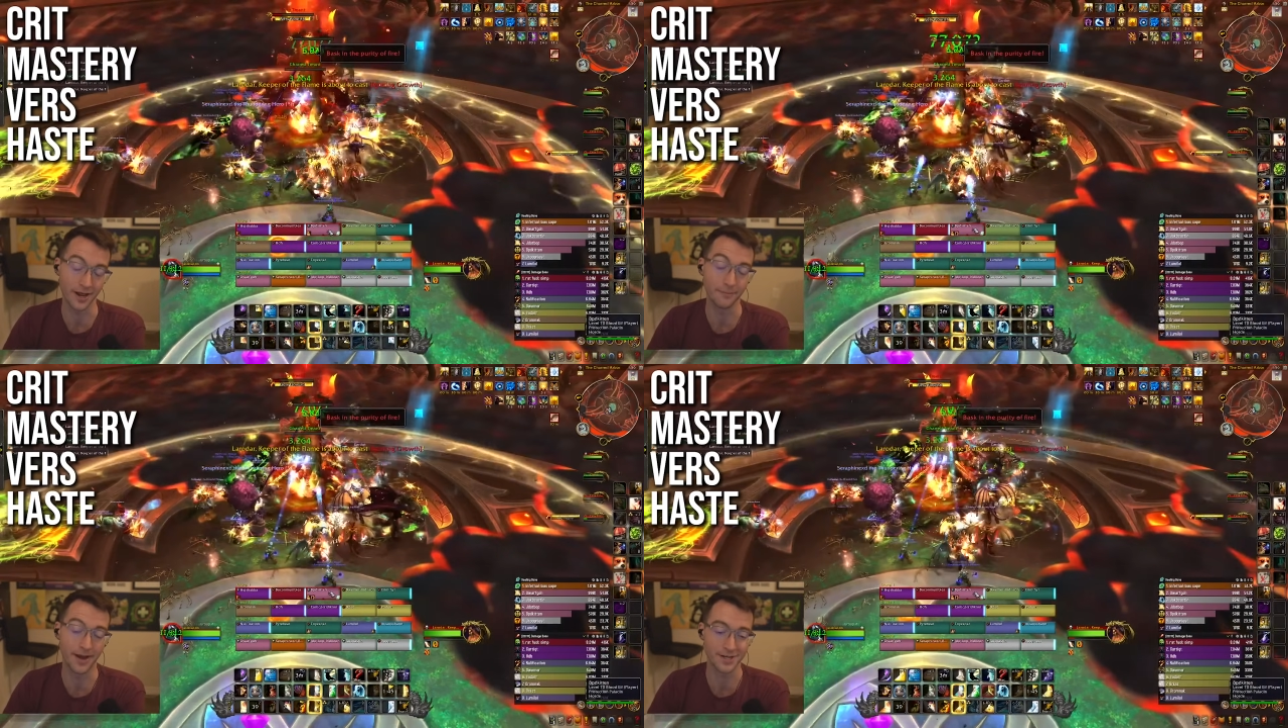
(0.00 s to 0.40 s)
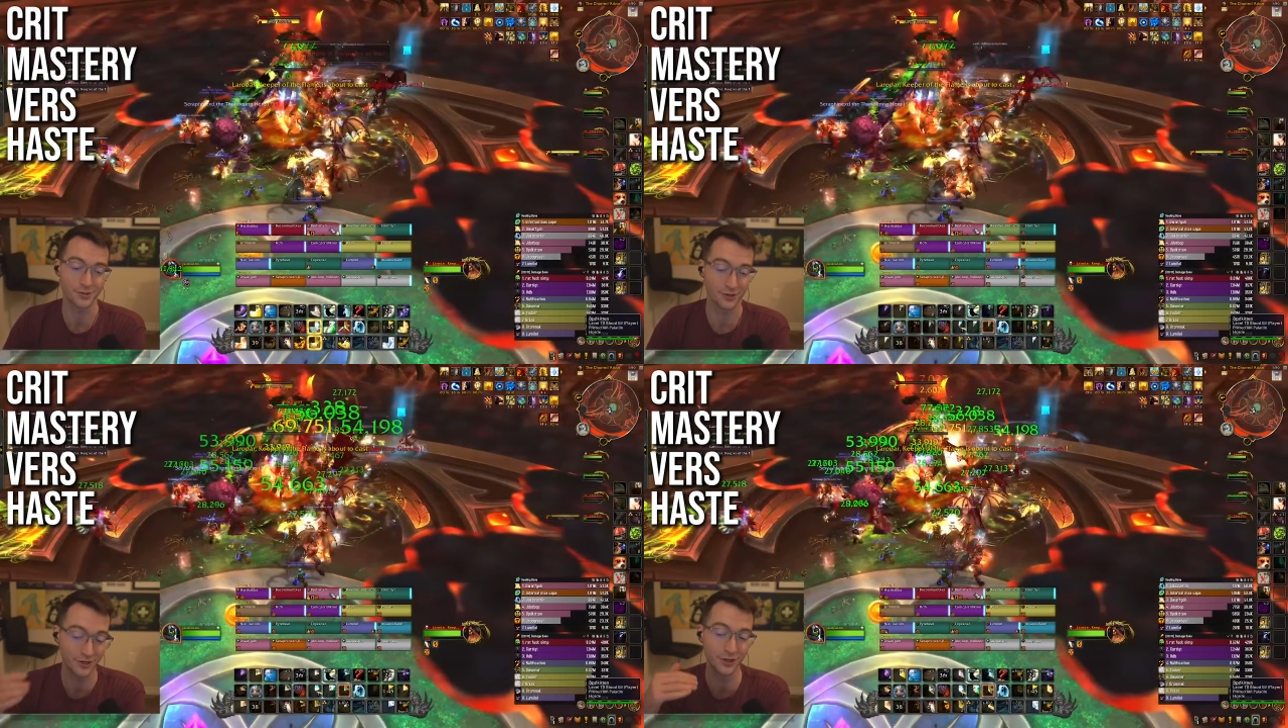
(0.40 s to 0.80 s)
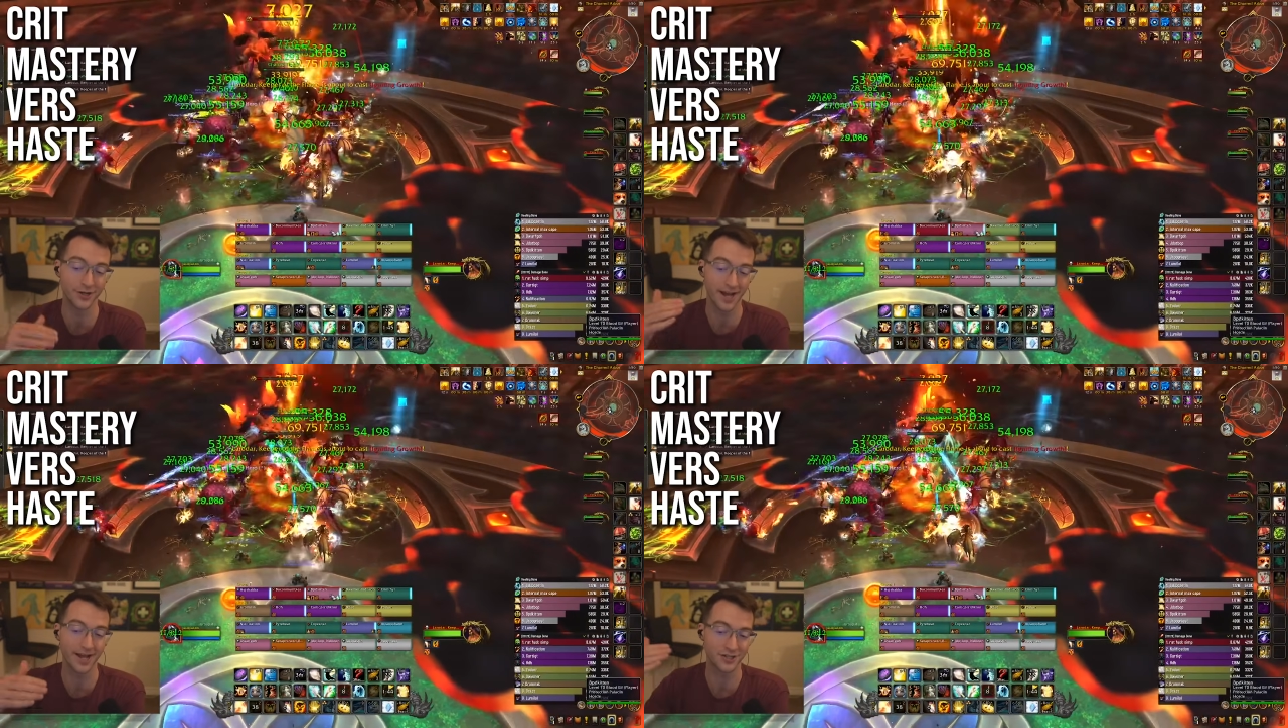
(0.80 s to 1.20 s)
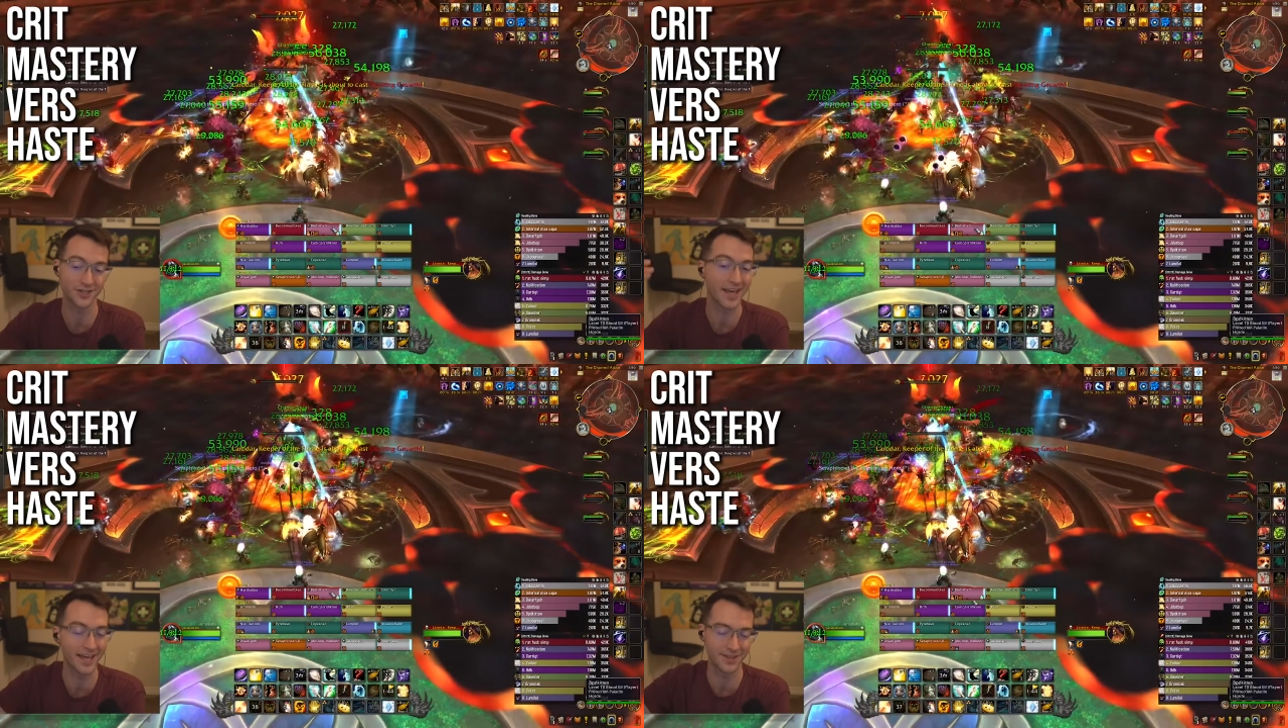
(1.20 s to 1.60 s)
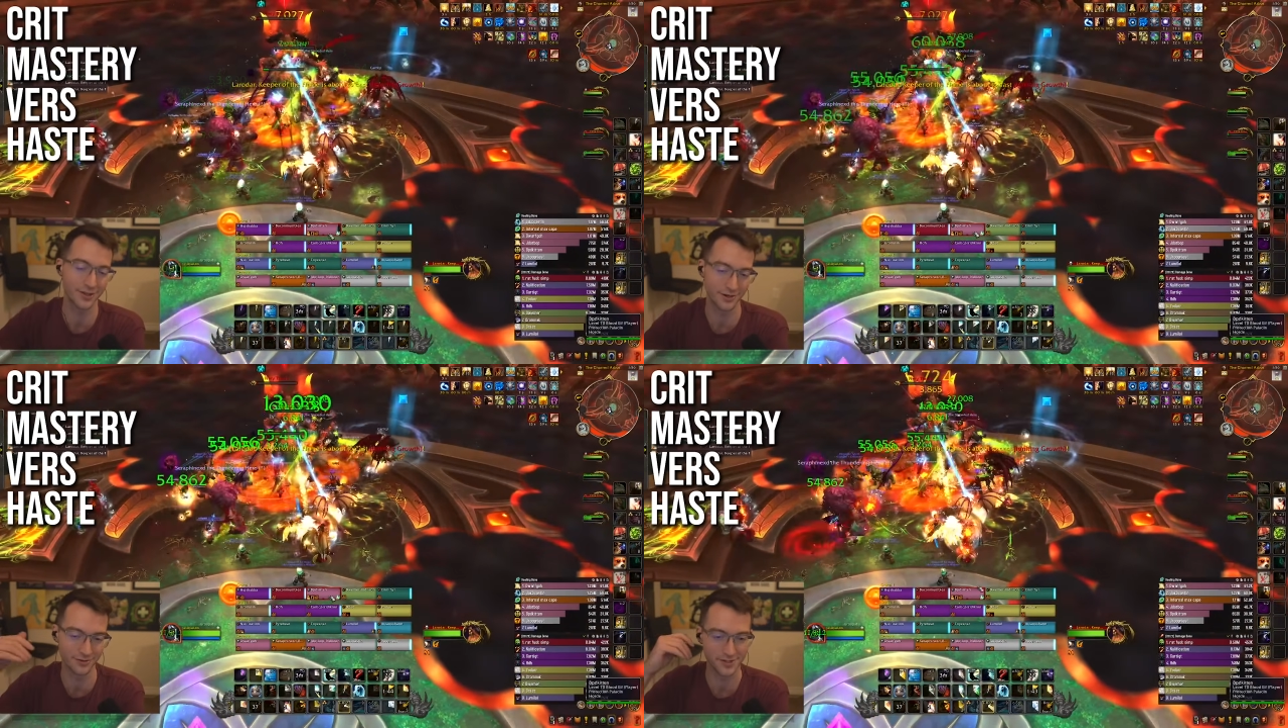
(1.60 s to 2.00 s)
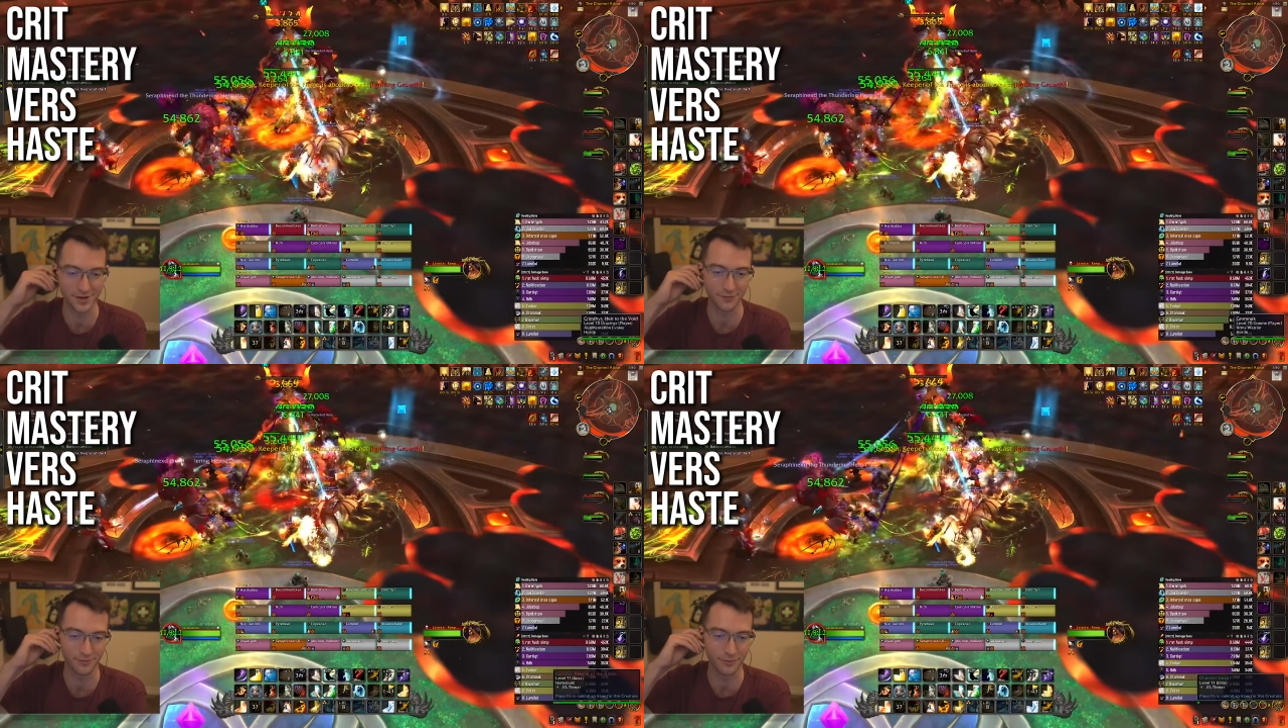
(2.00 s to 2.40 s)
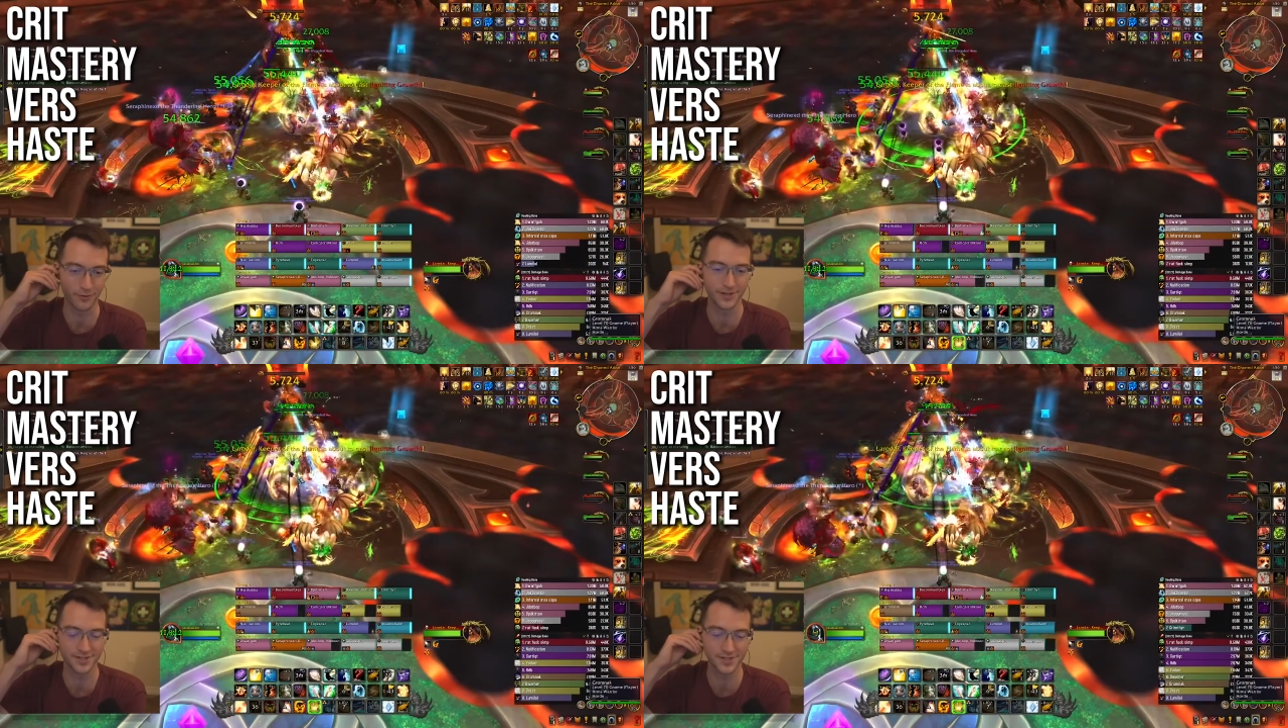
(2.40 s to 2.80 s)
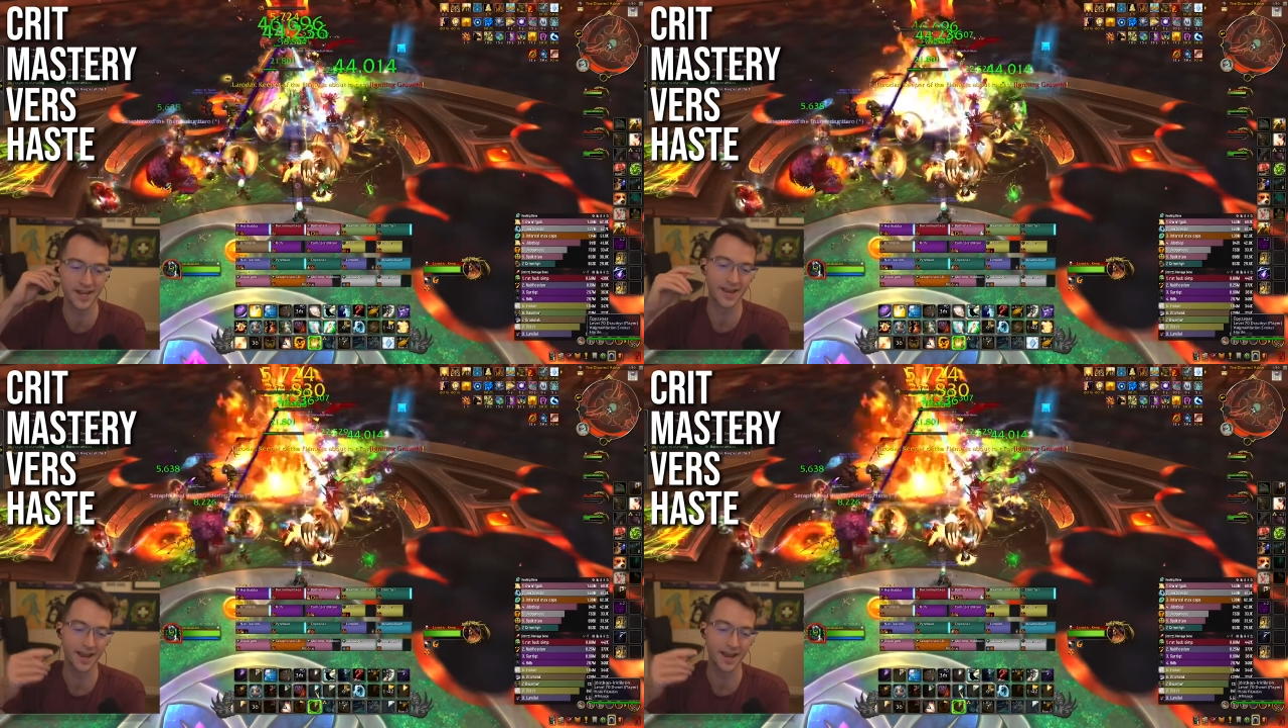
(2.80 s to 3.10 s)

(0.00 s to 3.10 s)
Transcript: and Mastery could actually hit those different points,